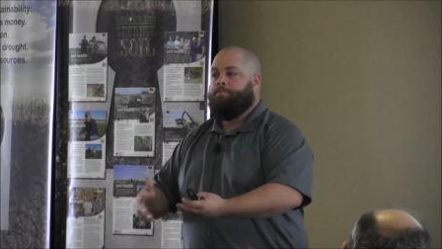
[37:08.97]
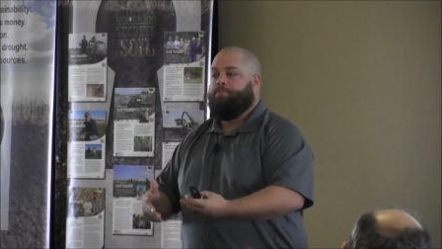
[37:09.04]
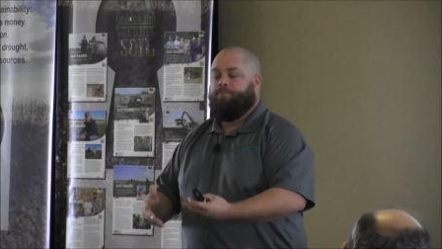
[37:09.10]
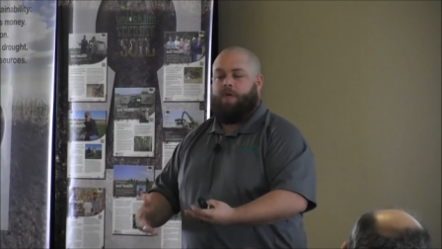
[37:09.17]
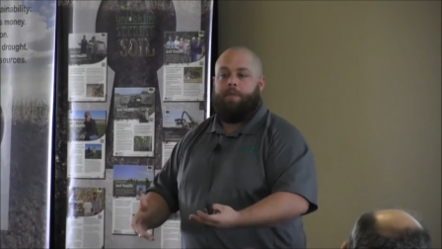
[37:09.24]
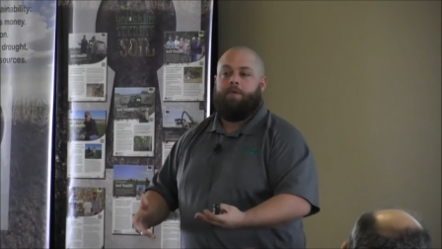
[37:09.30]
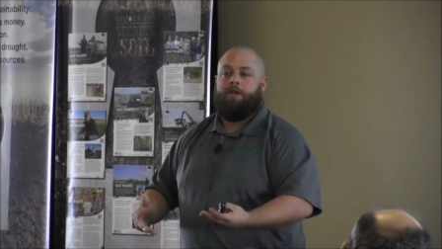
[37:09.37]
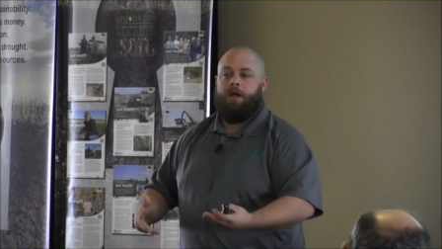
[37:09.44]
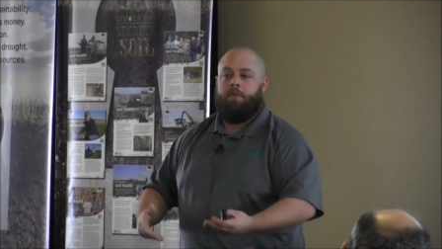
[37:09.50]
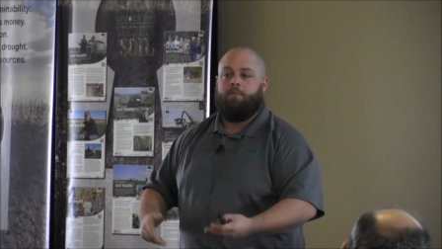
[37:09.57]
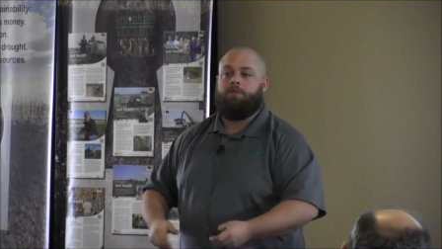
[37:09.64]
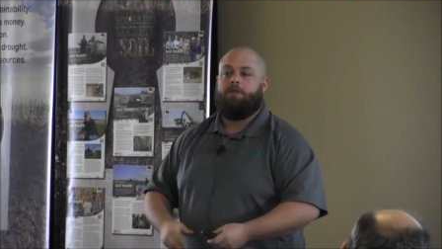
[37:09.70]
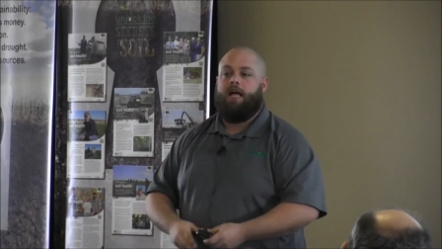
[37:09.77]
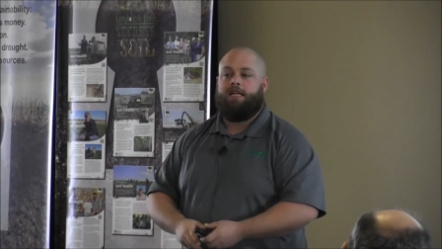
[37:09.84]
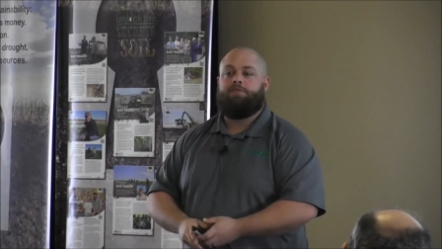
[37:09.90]
they
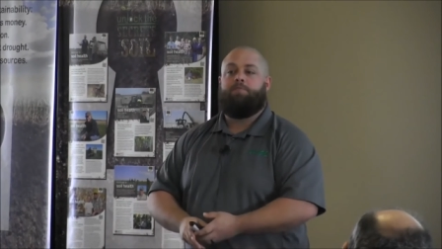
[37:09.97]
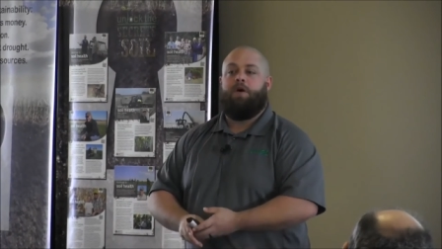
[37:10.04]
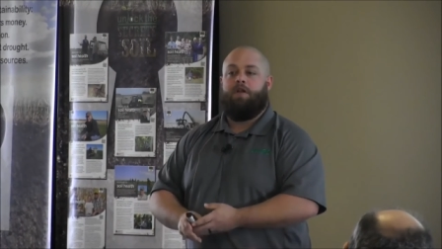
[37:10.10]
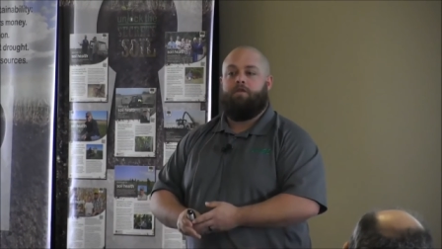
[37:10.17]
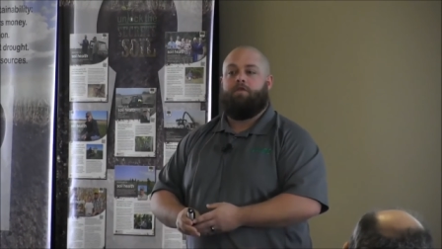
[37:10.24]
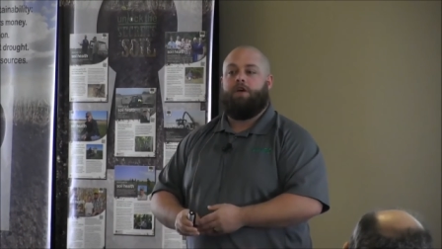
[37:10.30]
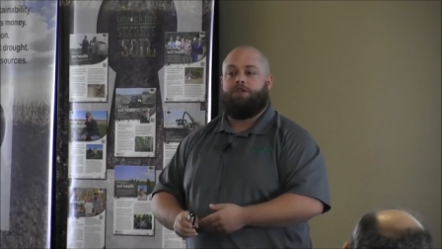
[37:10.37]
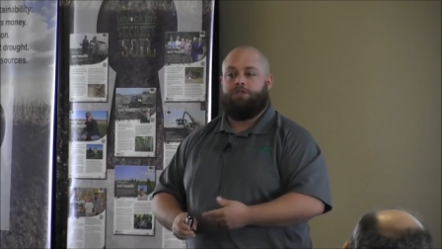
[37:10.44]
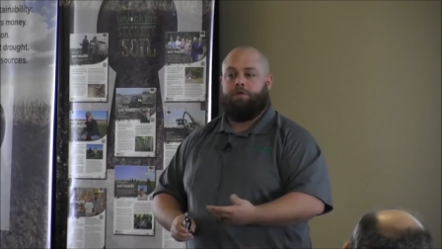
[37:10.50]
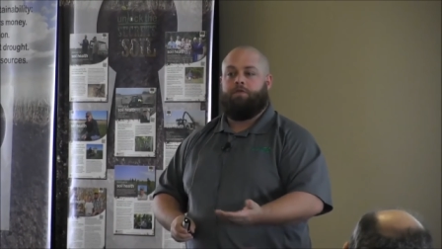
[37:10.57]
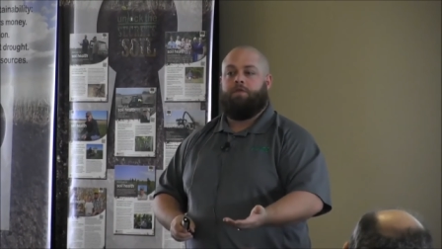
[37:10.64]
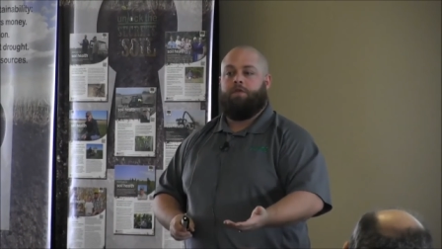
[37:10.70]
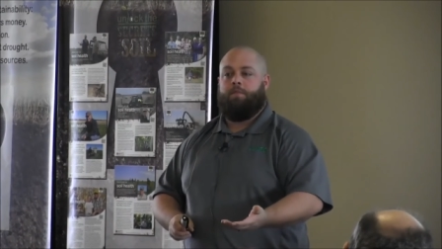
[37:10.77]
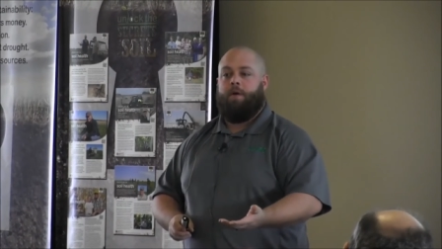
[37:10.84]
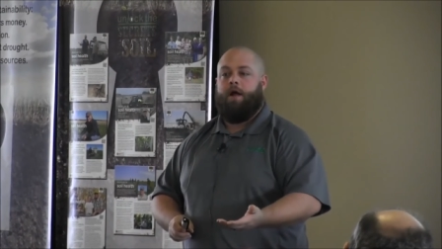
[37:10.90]
become less beneficial for
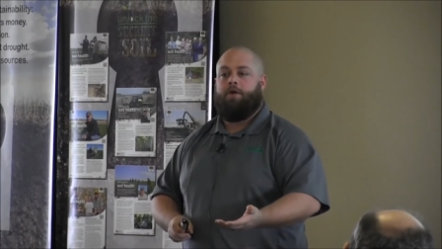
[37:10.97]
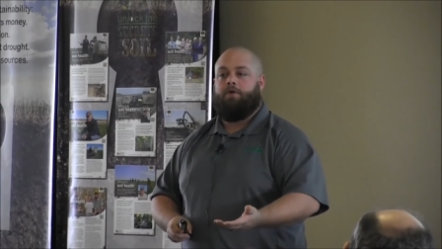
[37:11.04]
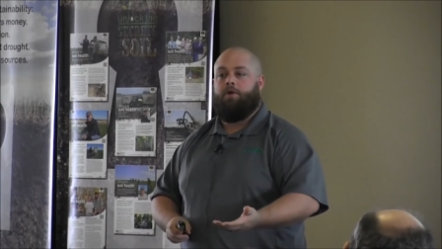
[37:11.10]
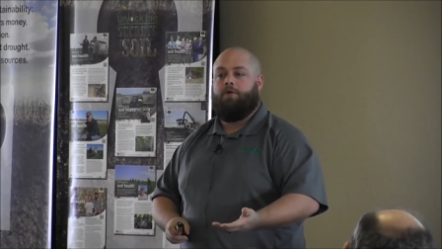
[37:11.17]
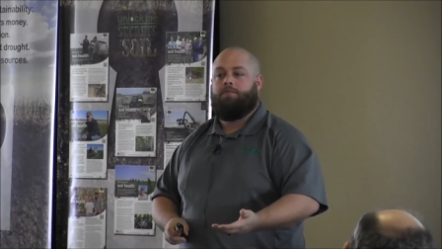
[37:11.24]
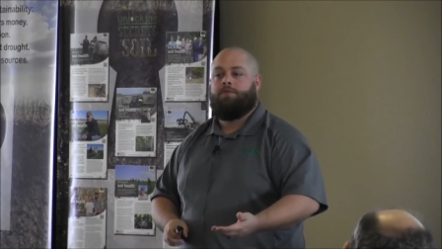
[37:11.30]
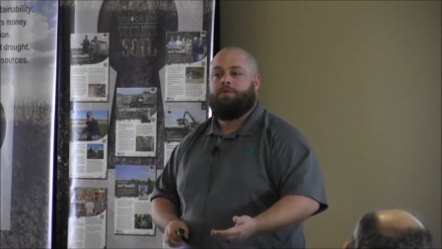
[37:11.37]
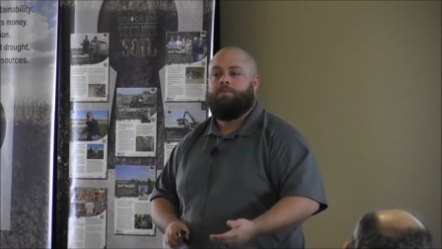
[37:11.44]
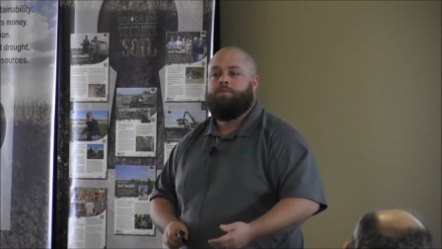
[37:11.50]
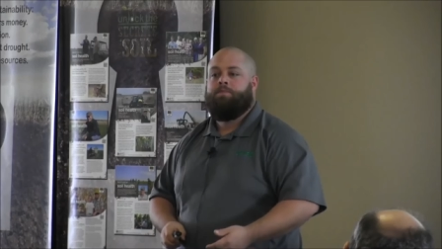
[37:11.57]
the microbes.